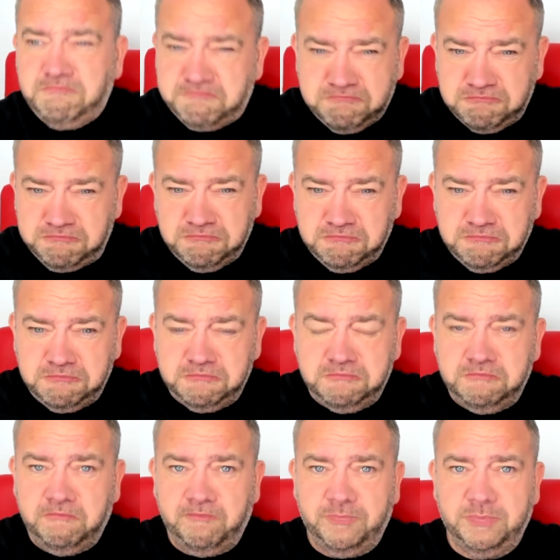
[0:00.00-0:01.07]

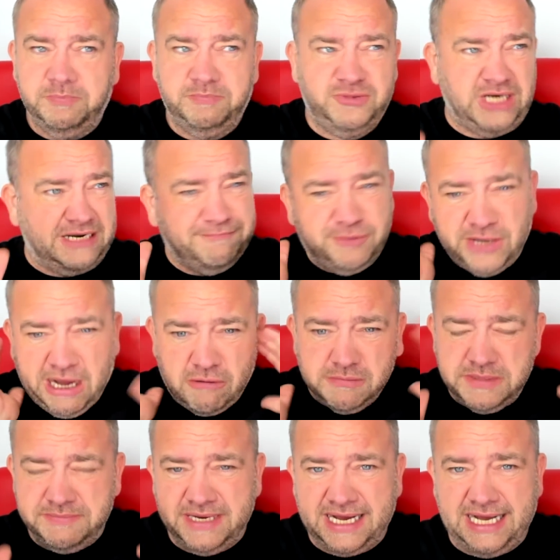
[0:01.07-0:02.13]
Mmm. Trying to put it out of
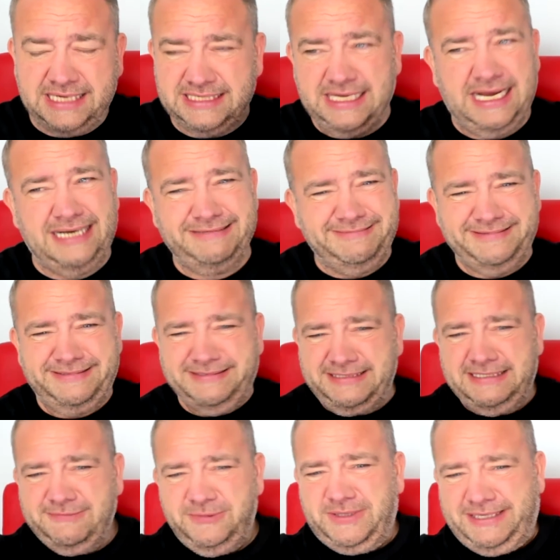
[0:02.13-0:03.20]
my mind, like, ah,
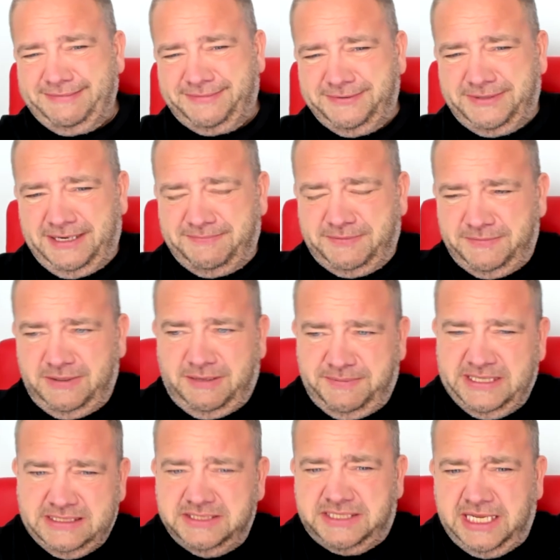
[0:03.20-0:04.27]
ah, ah, what happened, what happened, what
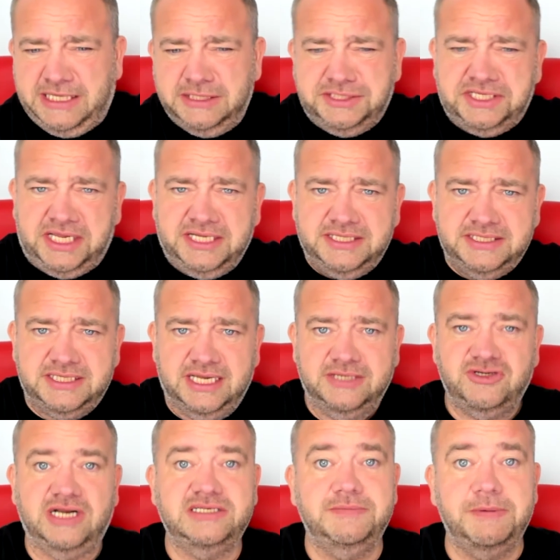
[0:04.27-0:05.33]
happened. He'll stay, he'll stay, he'll stay.
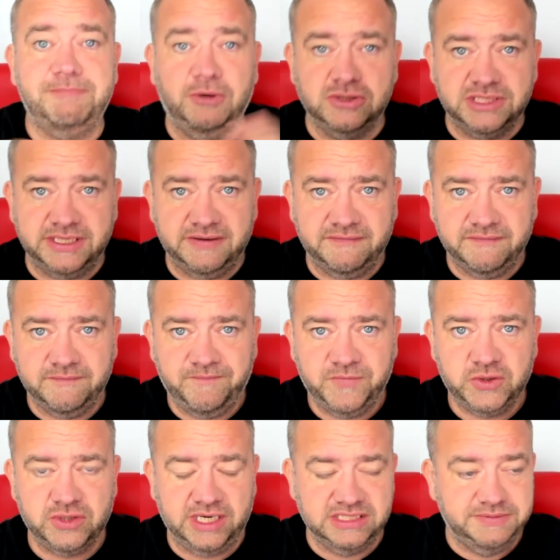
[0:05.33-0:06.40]
Tried to be positive.
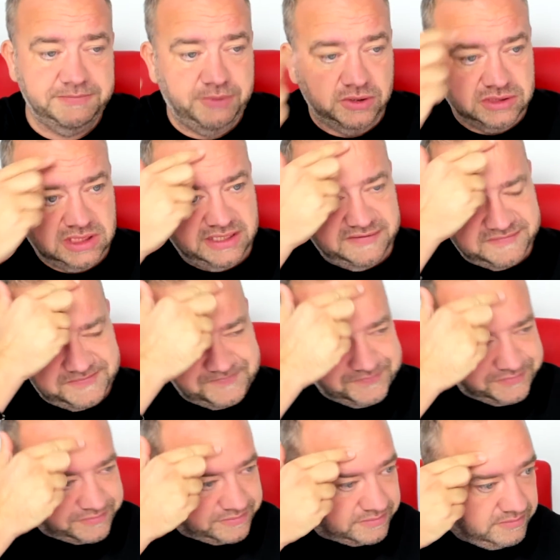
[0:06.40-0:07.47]
Tried to be positive.
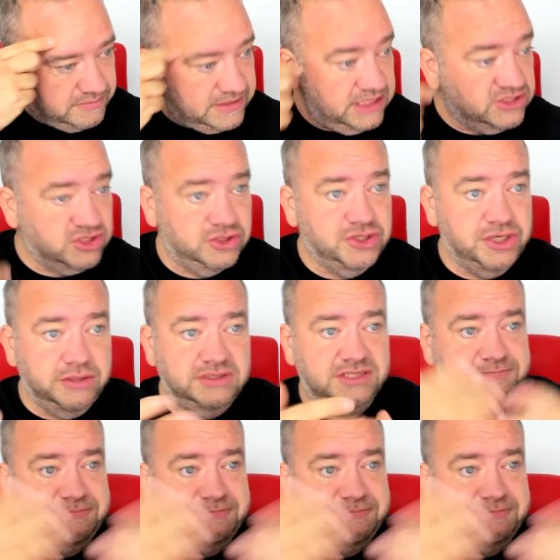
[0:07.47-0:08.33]
So the news has